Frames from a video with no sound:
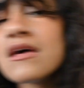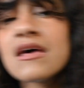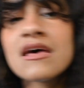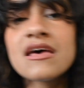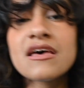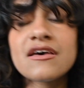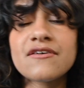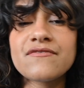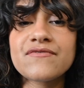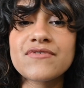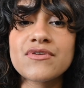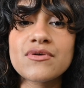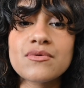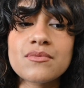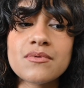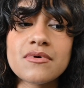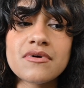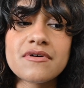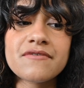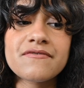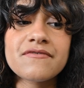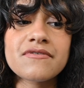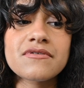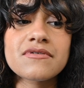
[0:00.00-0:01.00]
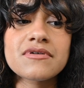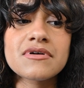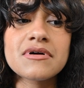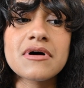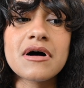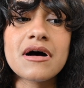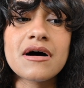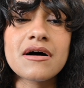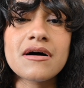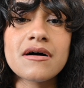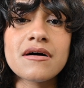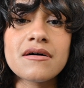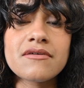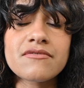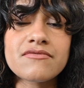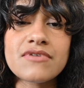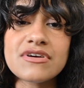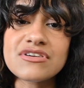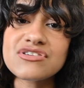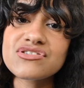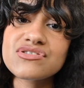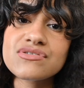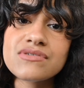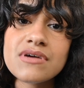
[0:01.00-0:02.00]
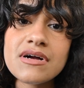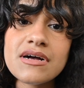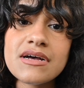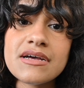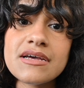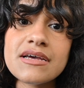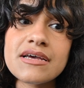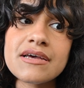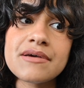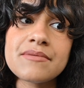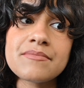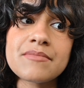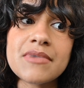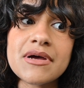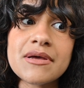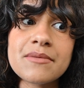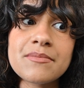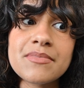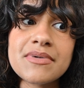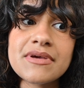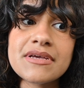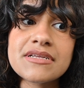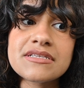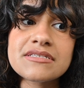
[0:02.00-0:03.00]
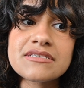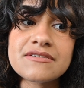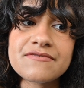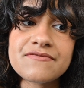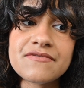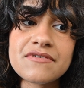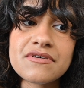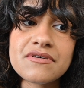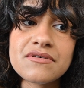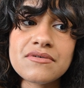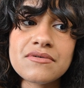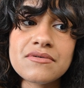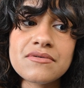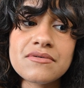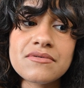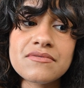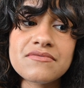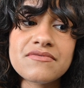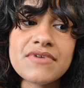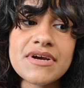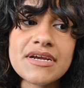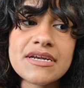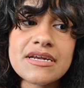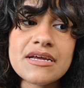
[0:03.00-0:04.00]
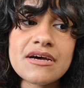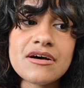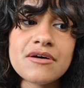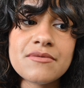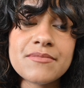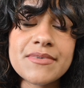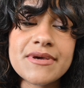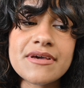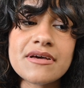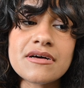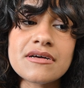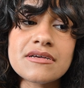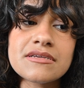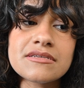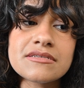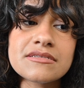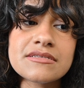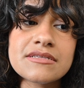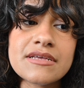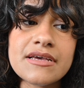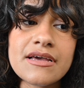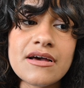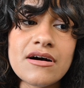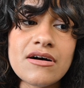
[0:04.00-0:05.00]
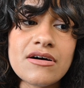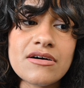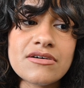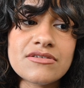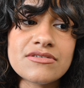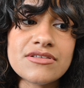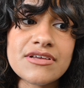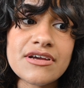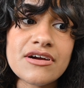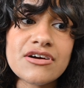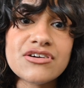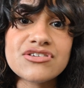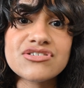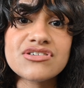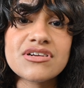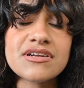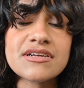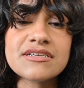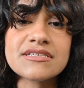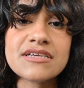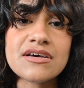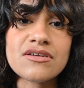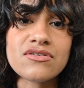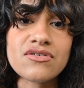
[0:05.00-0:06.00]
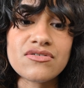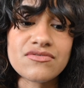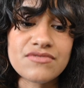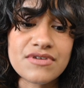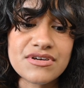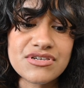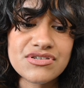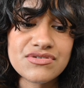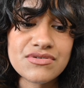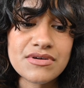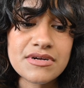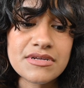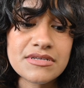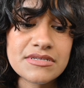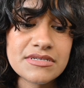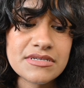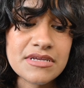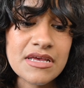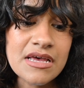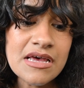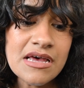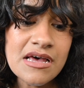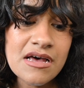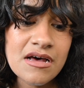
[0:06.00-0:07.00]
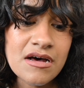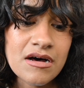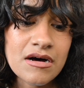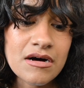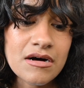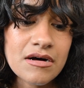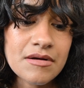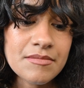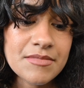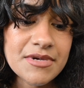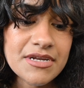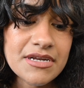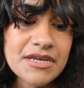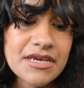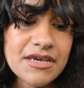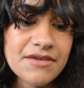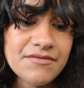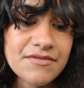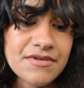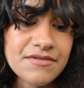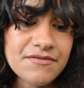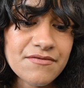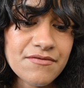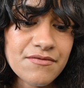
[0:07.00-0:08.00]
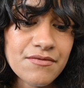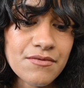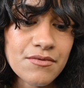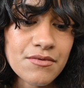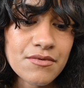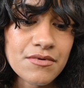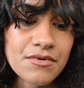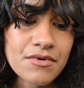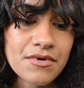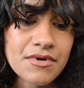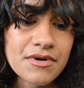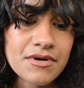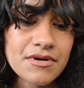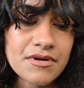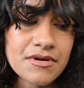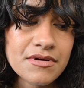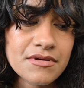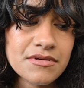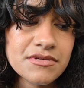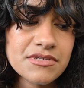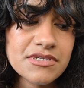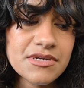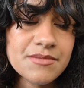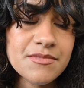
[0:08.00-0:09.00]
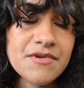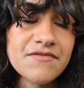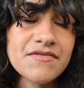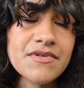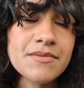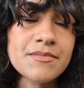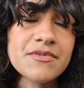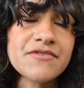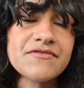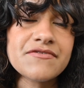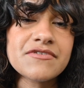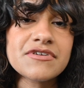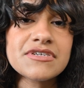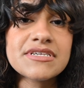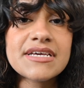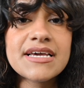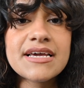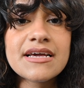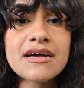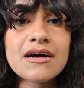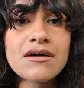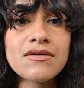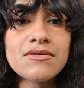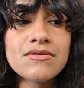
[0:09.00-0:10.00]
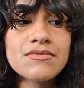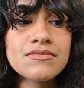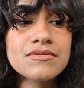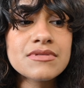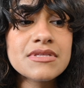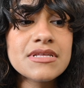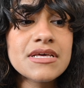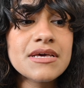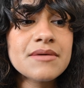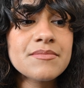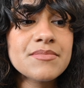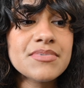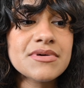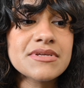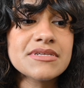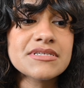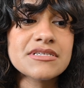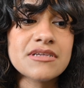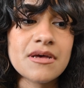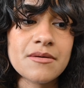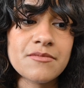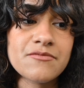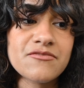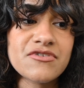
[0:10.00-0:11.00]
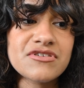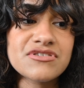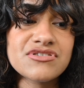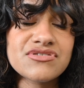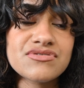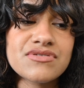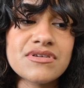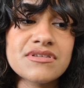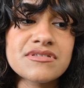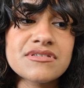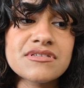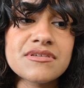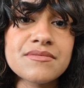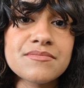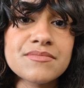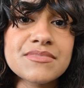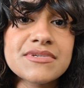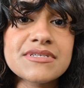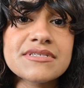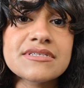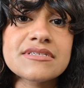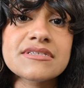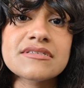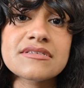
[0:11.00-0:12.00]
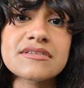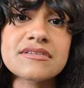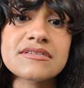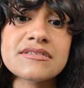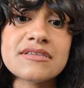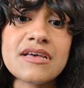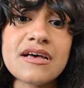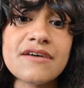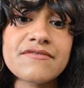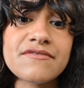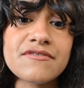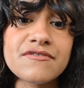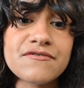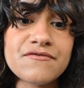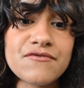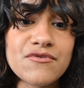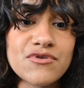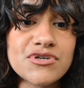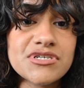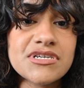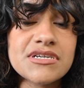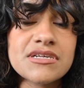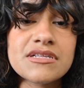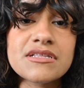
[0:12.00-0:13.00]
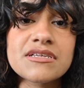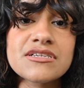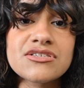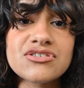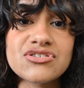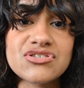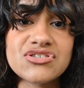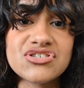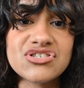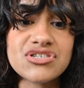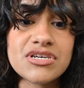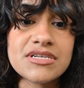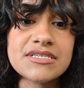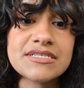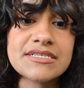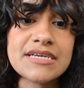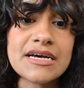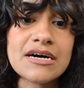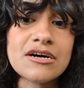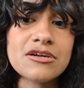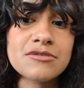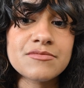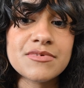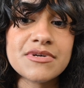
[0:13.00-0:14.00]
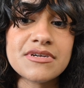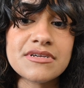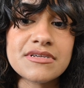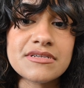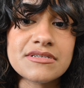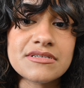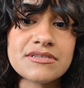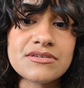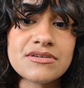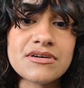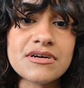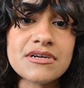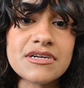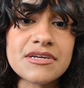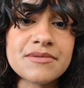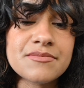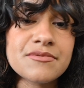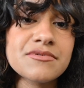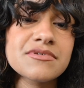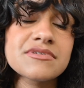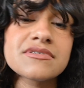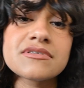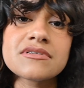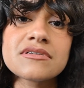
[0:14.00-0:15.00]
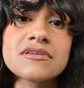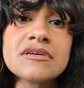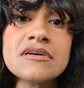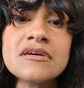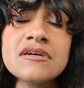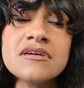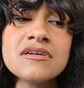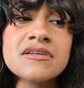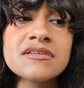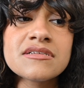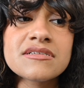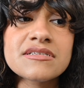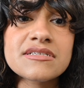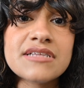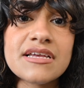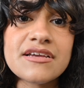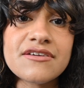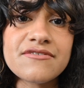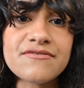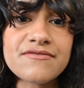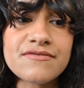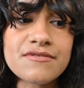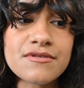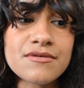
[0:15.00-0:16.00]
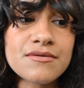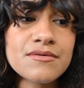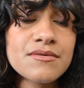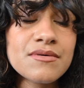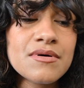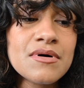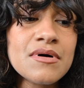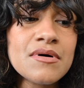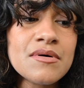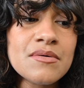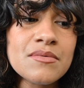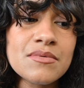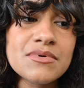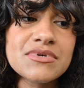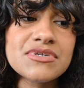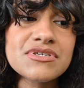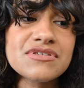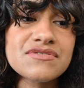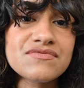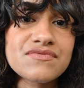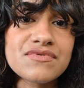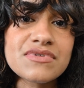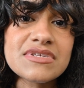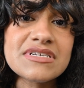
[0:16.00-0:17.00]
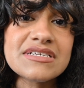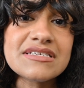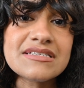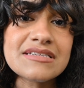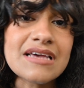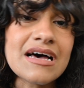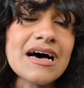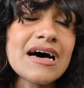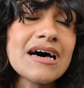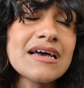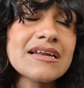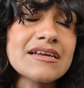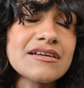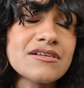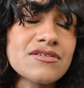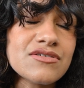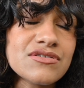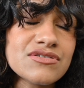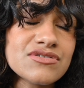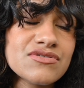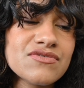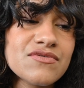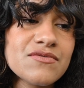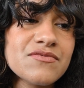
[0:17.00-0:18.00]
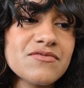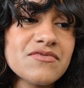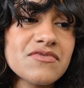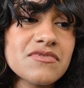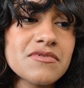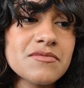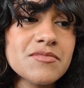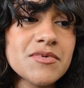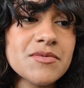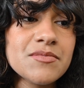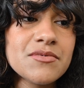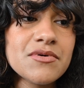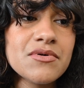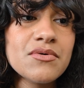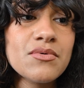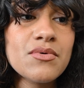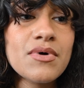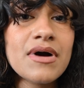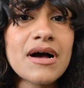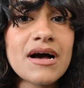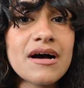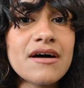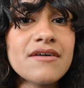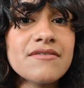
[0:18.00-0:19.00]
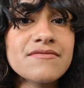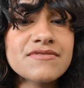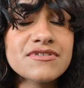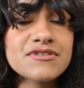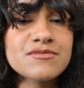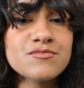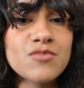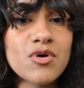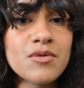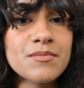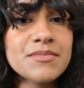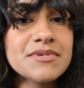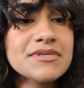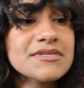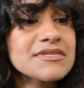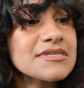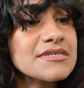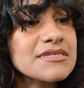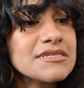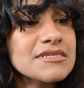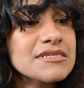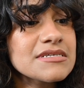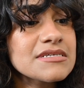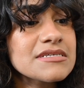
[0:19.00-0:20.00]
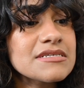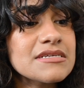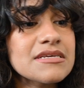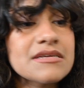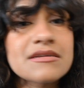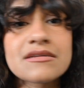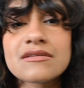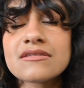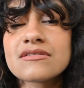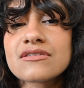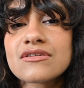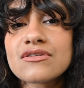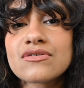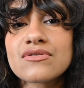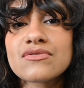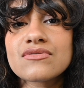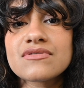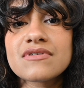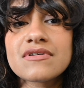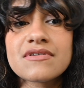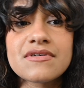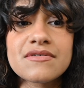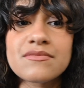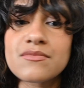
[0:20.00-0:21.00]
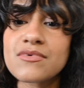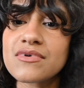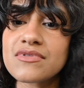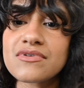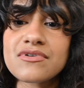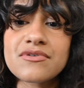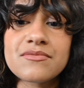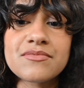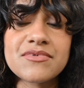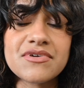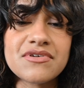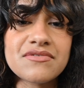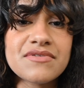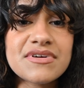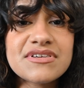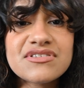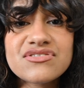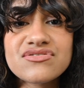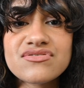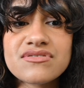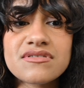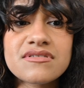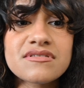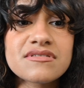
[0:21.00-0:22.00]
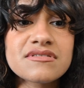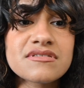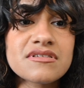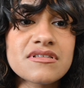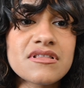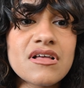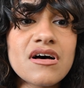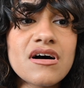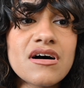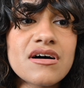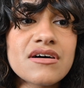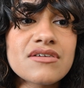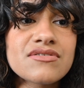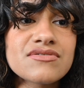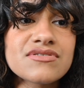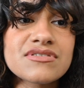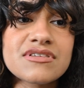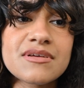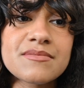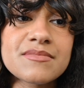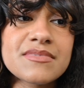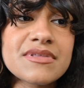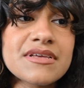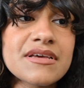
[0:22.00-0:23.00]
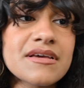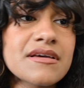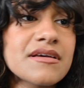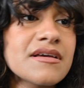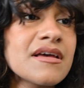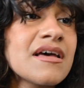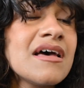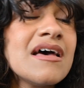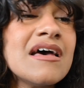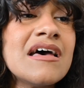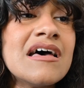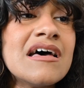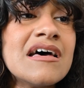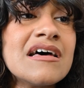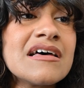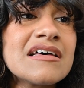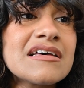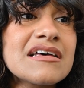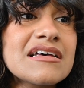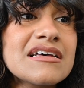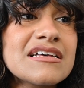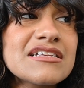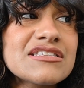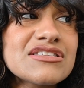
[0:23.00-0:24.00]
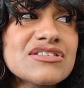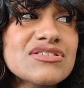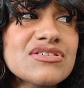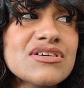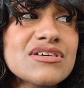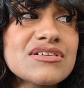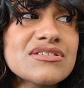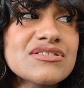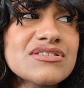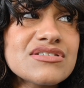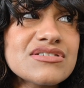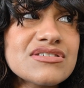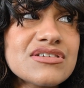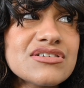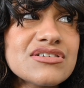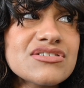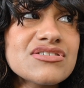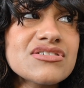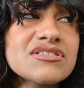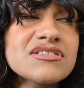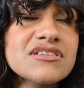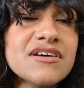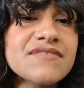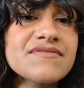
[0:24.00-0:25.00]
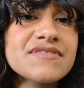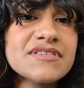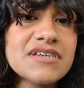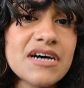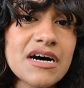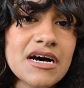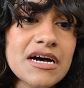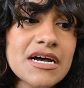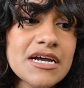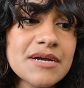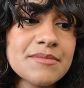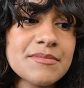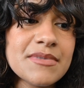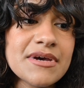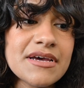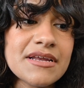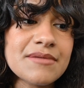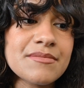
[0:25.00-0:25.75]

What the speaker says: if you work for a restaurant, it might be difficult right now, because they are shutting down all the restaurants, and even for some of them are for takeout only, but some restaurants, some businesses have unfortunately just shut down because they're unable to stay afloat, which is really sad. And also for the people who have small businesses, and, you know, whether it be a restaurant, salon, or something, it's such a tough time, and